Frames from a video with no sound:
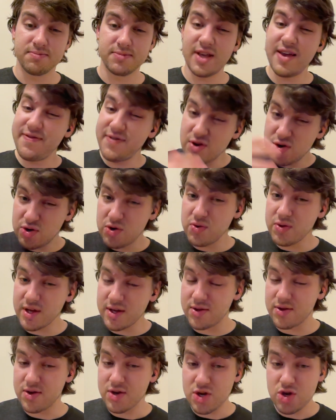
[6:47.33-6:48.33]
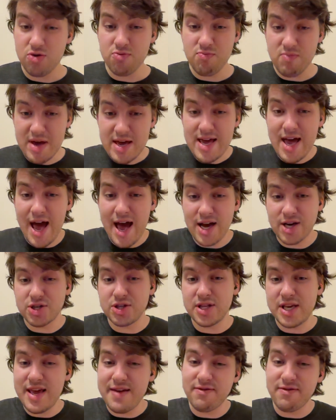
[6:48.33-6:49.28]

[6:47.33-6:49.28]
If you do this, you may actually